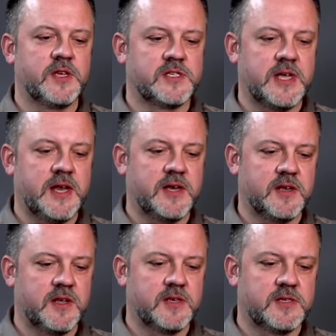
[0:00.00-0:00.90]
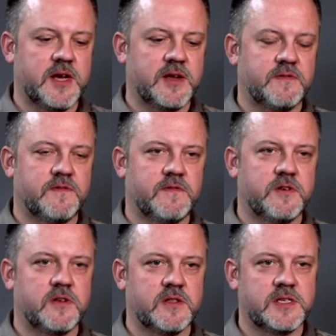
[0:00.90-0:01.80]
putting sand inside of
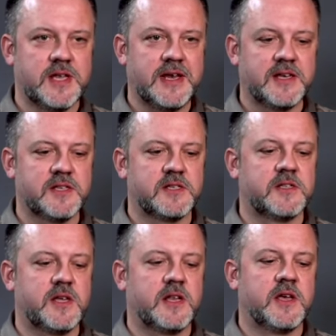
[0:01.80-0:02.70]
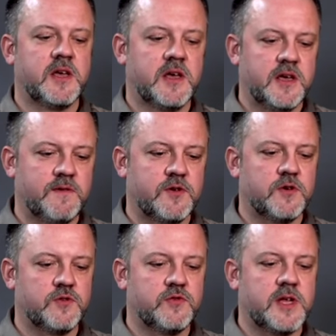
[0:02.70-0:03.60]
the stand is that if you
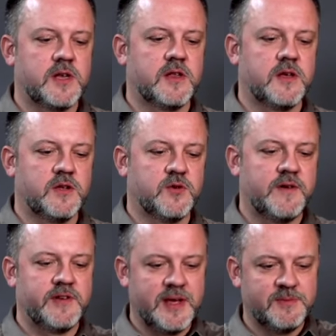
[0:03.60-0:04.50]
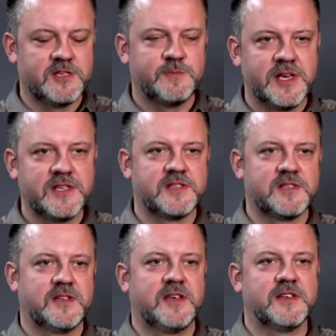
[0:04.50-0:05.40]
don't do that, you have an empty
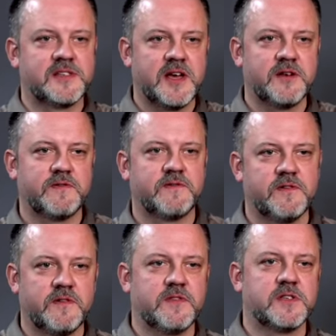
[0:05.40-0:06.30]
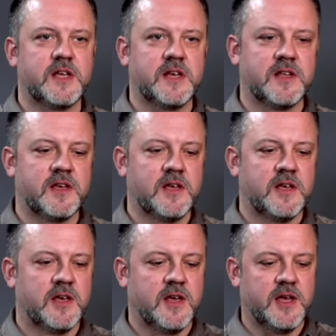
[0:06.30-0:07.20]
space inside of the stand.
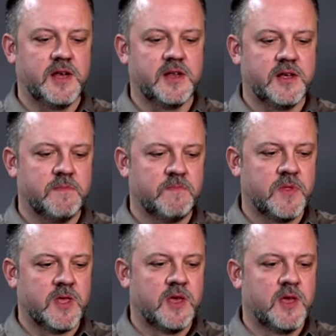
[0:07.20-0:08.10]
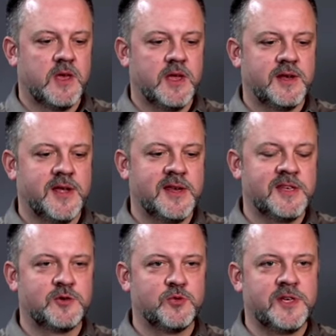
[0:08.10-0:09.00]
And in
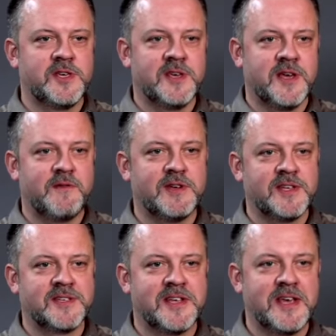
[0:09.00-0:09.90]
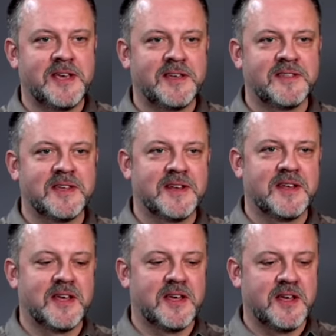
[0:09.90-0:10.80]
Danish, we have a saying
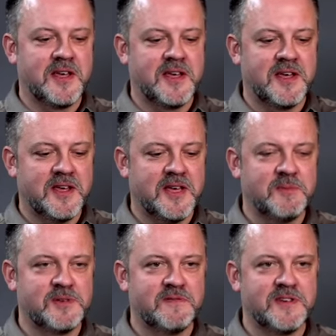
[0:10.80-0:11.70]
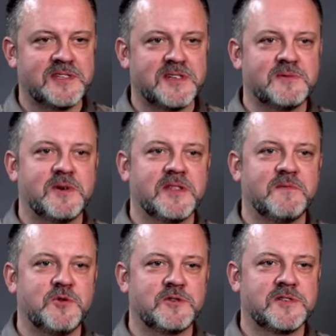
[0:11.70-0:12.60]
that empty vessels
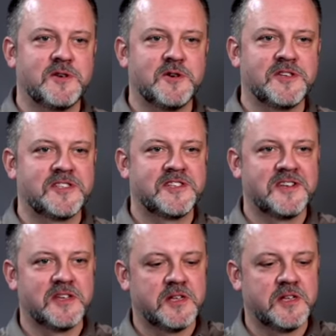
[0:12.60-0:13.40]
make the most noise.